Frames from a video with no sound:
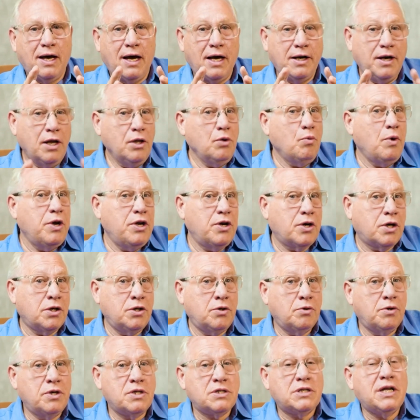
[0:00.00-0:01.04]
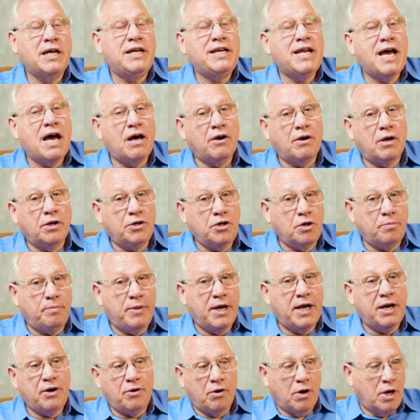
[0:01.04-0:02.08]
Another way you can do it is lay down on your
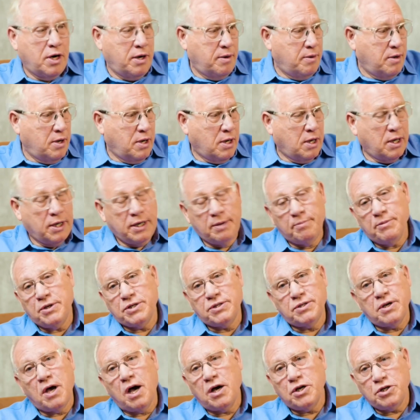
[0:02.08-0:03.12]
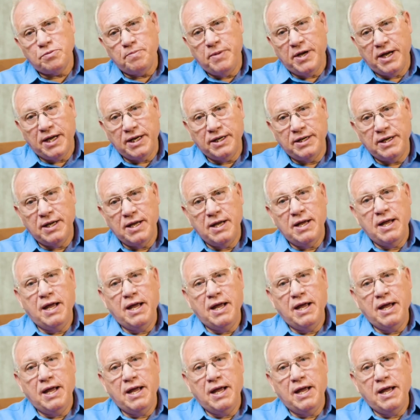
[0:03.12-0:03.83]
bed or on a massage bed